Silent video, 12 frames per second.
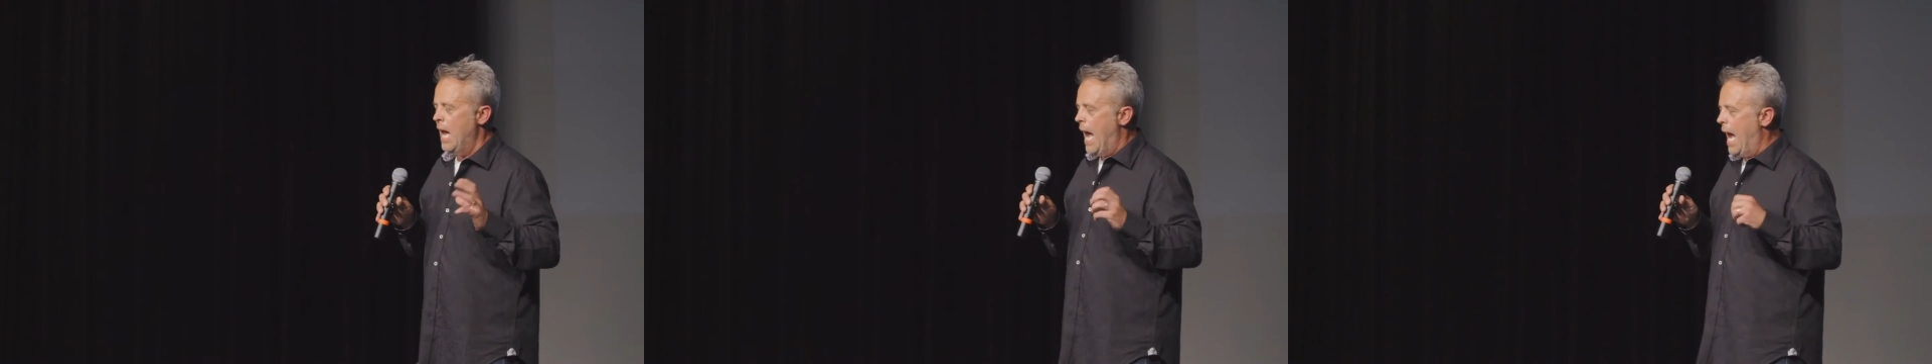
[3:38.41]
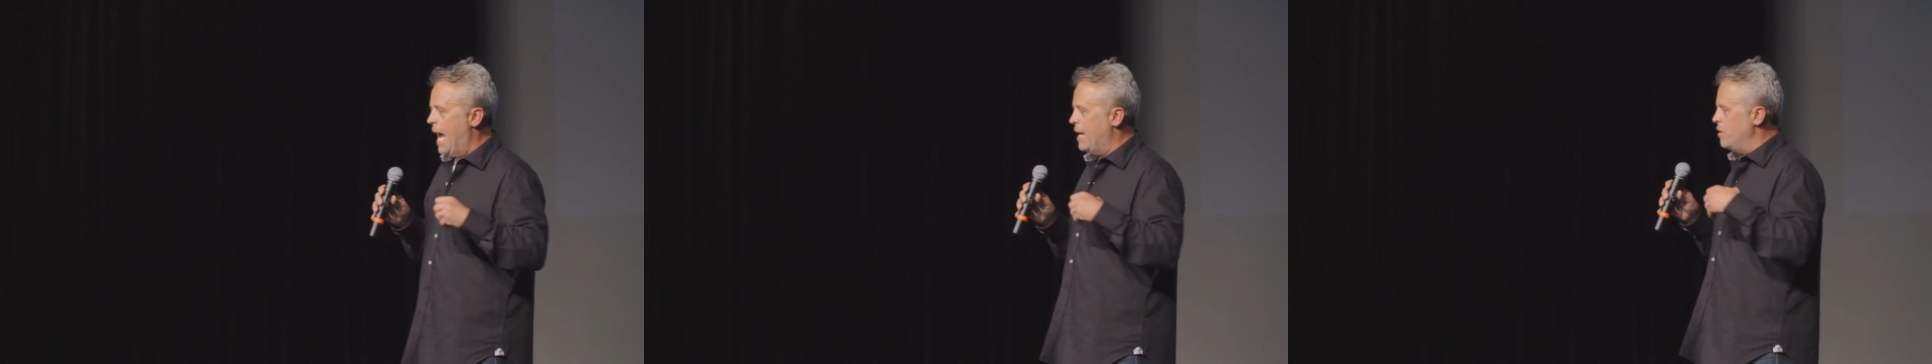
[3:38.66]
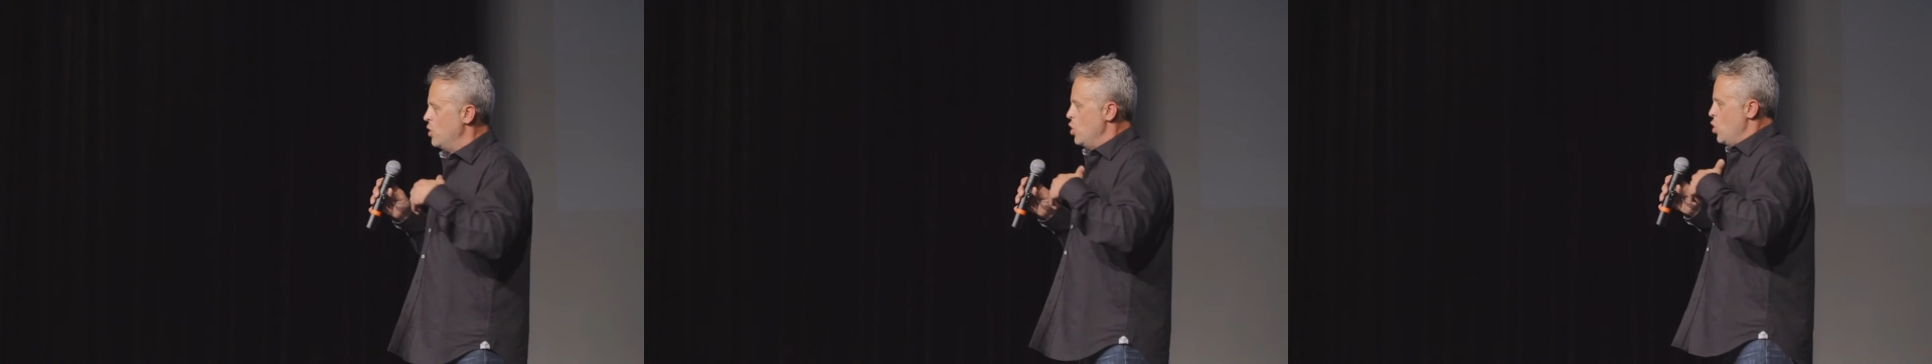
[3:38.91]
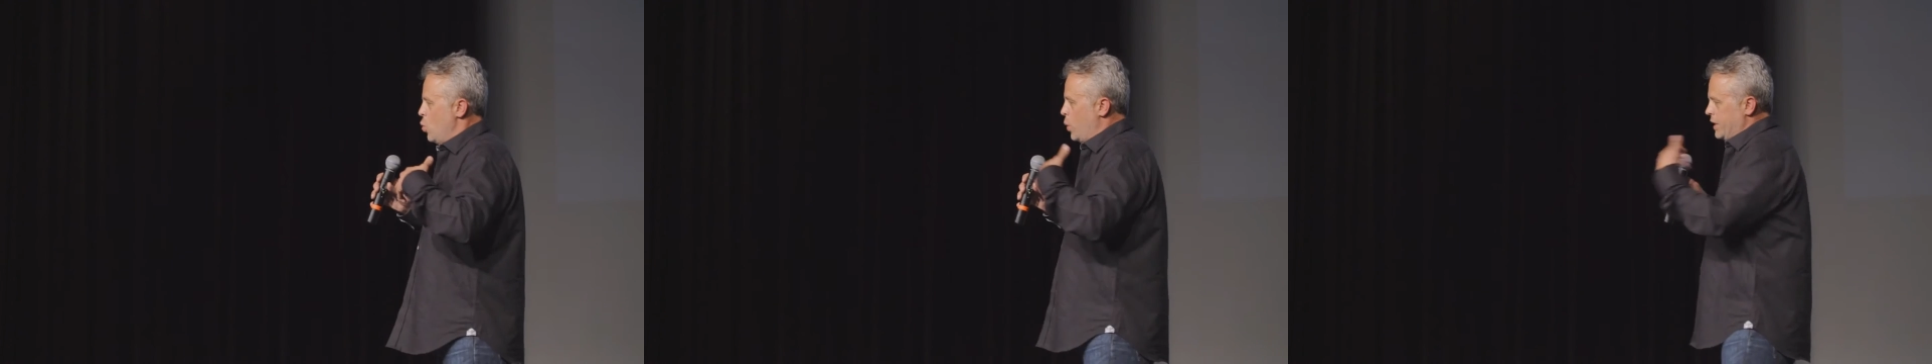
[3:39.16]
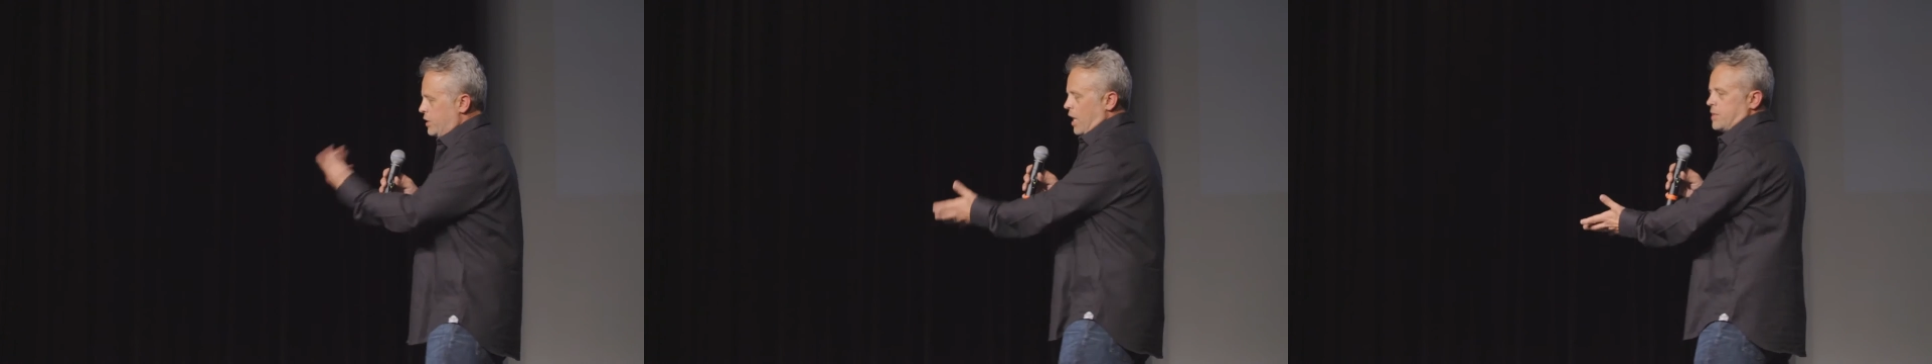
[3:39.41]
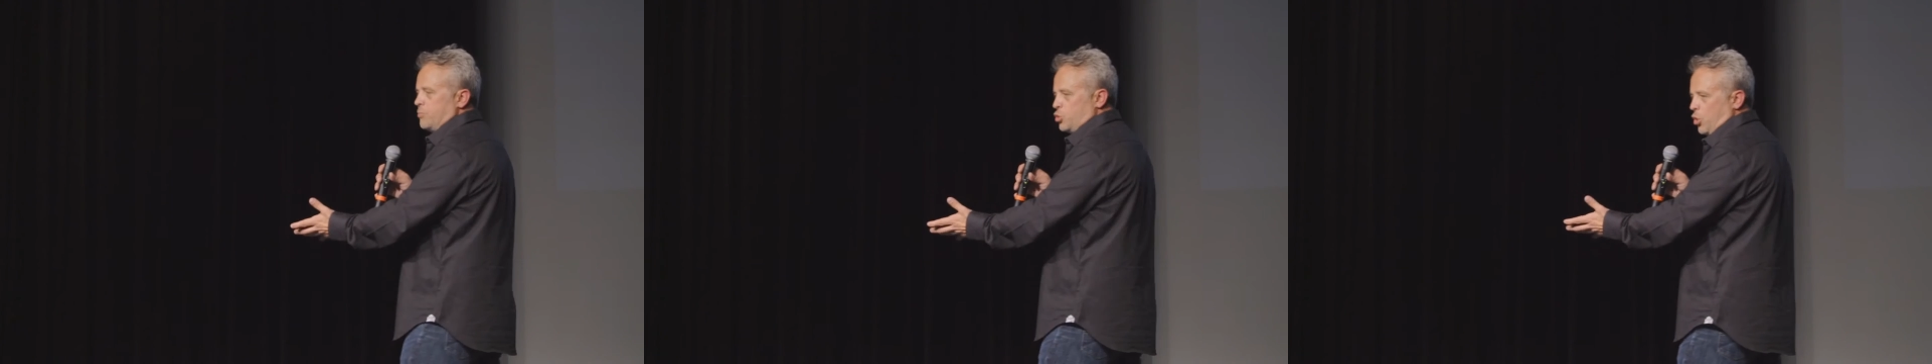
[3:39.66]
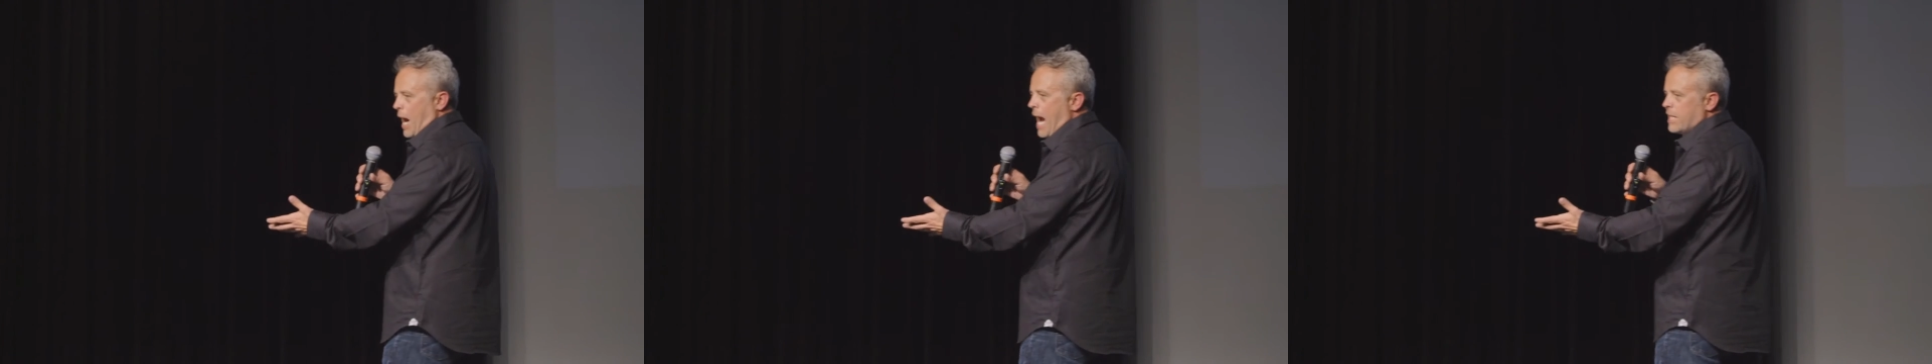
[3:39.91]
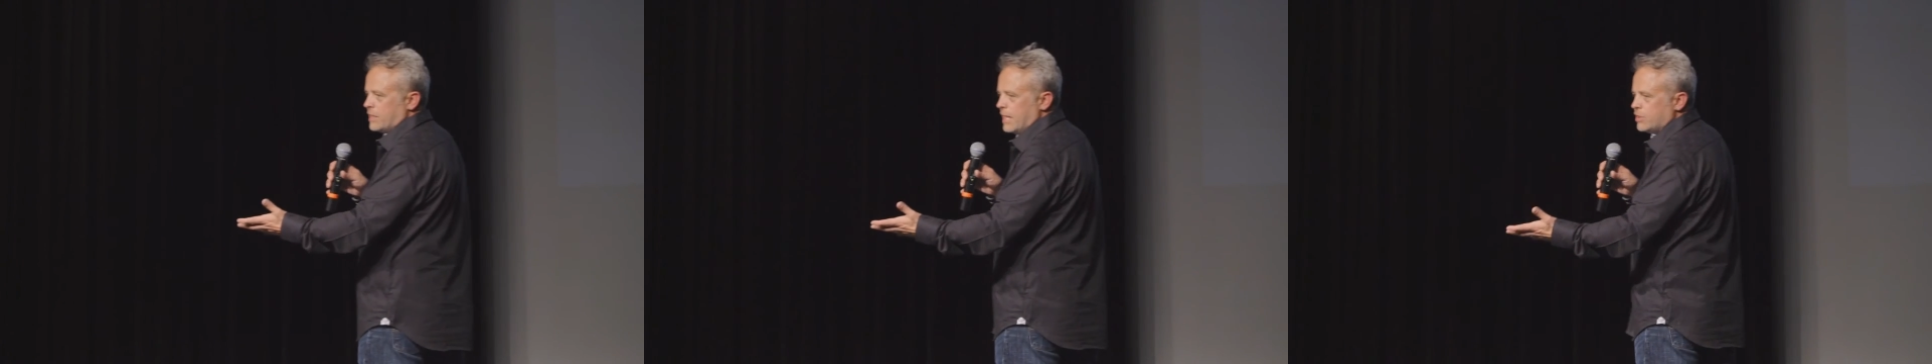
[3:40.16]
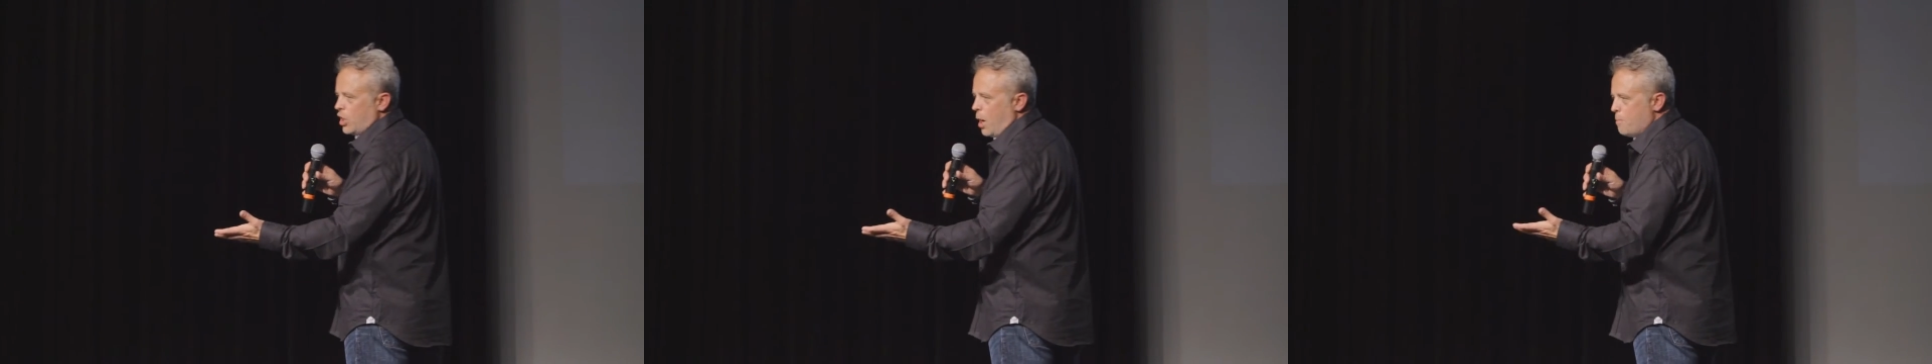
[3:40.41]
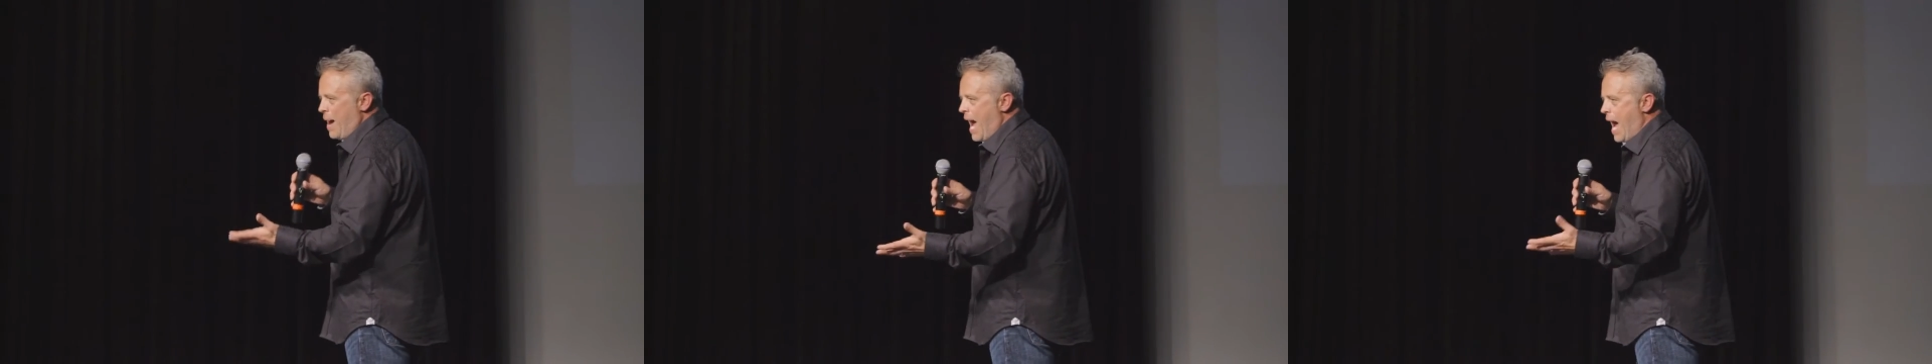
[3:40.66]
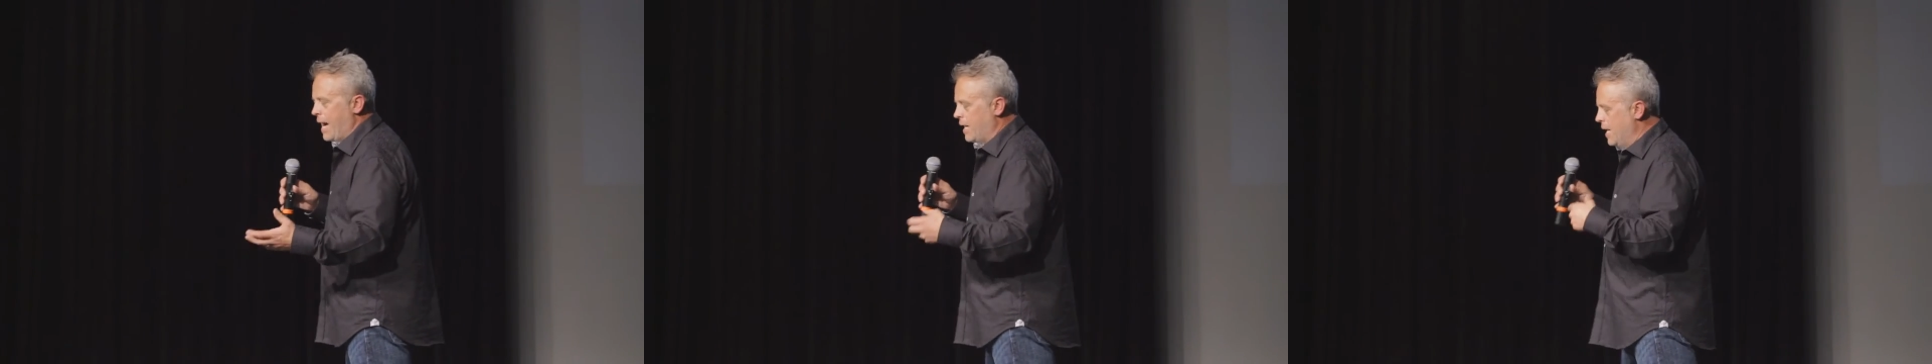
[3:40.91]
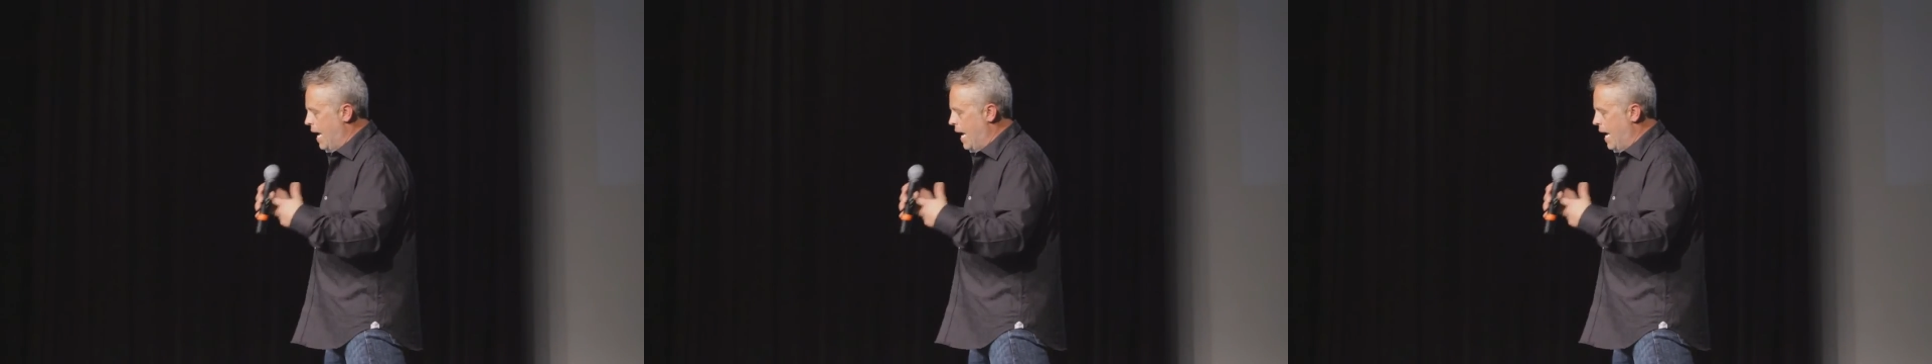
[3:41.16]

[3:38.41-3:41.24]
And we saw some trash, and I saw a bag,